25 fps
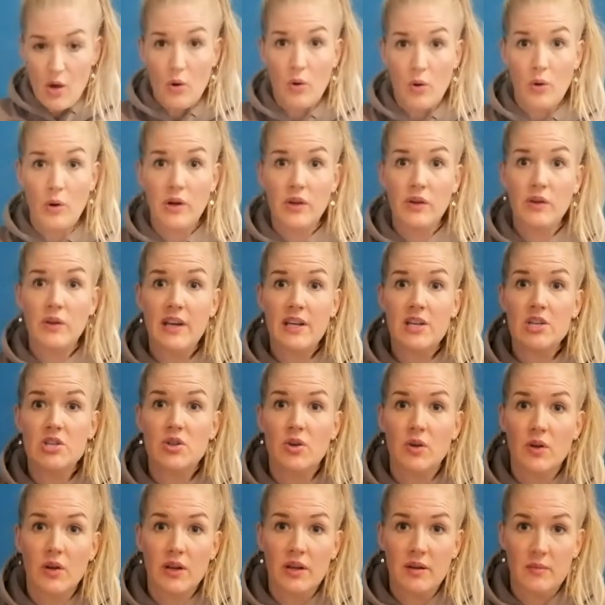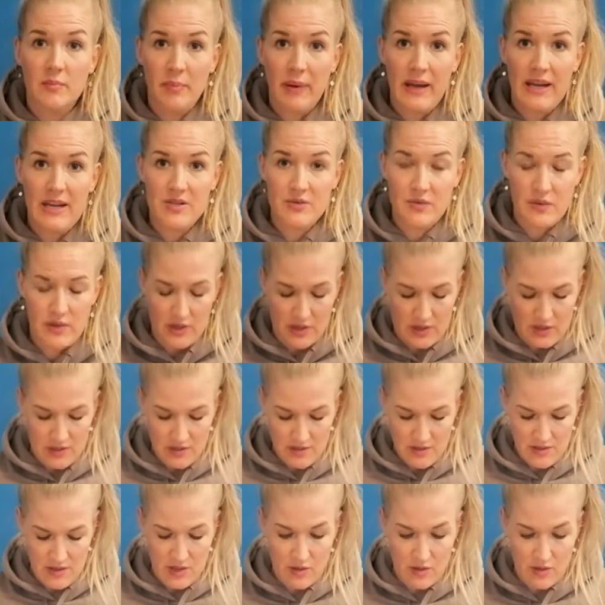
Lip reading: or you can join Patreon.